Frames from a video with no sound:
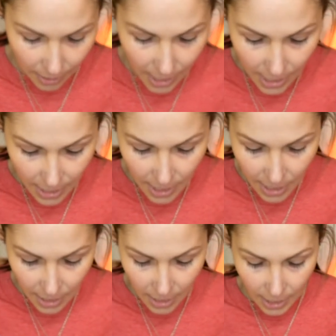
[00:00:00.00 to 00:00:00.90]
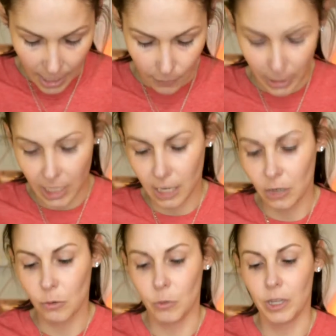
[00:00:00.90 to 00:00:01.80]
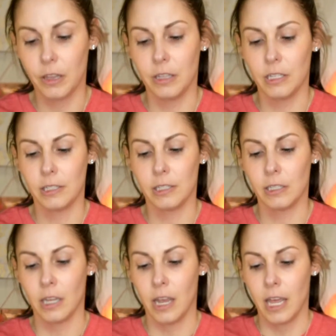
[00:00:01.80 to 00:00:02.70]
Then I went in with this...